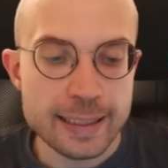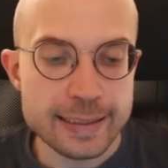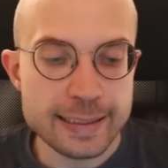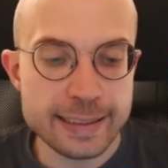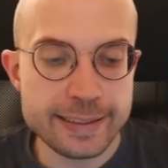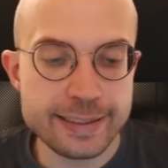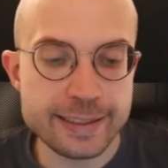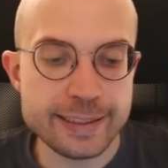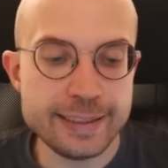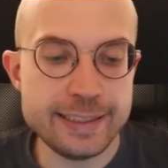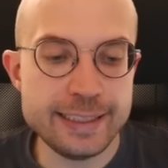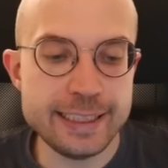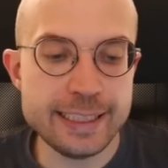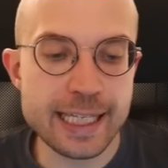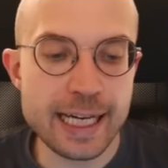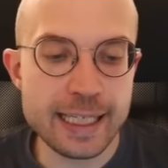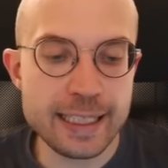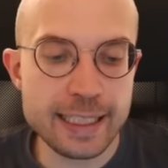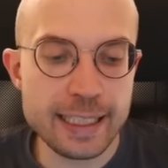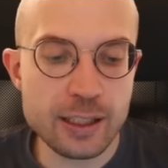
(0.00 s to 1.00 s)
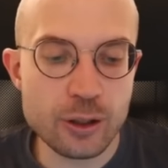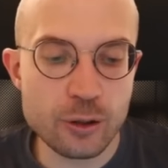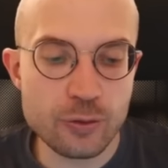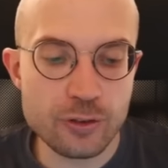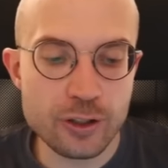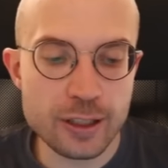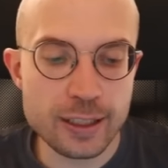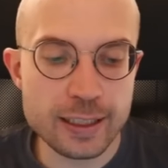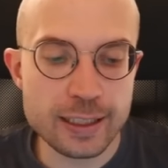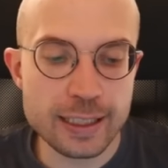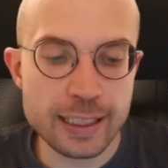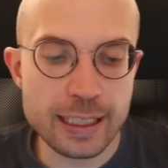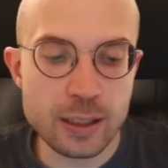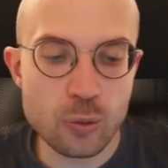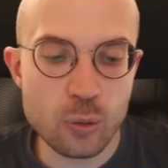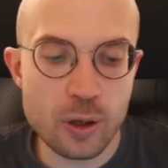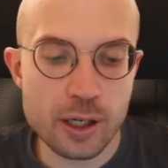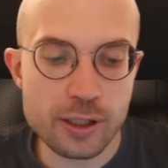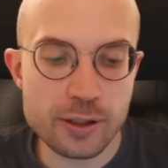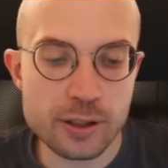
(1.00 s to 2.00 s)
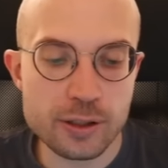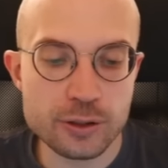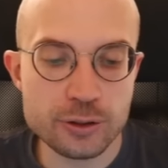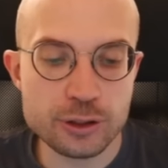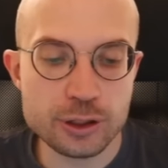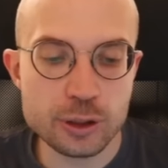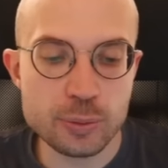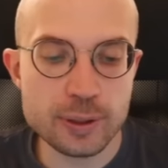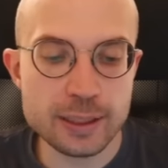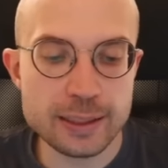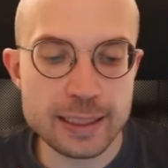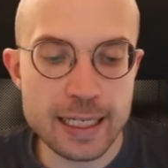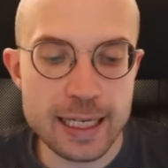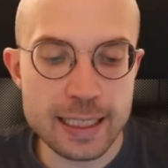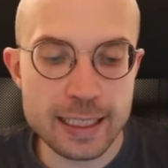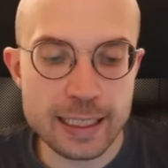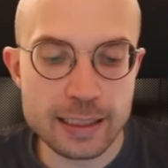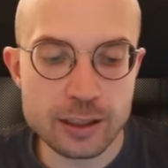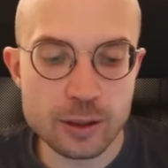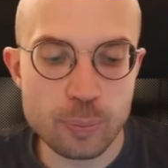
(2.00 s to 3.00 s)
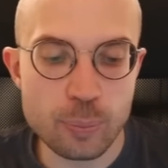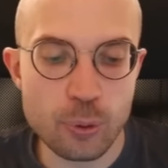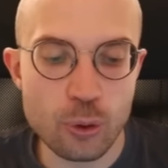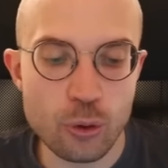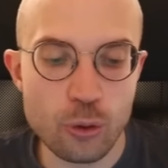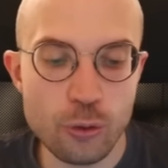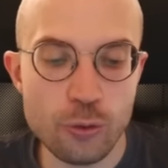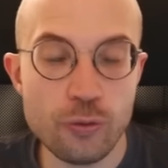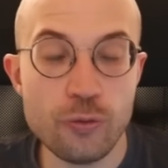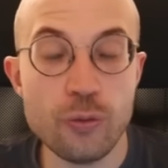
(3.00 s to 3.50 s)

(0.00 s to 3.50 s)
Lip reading: This checking of the king while also attacking the pawn,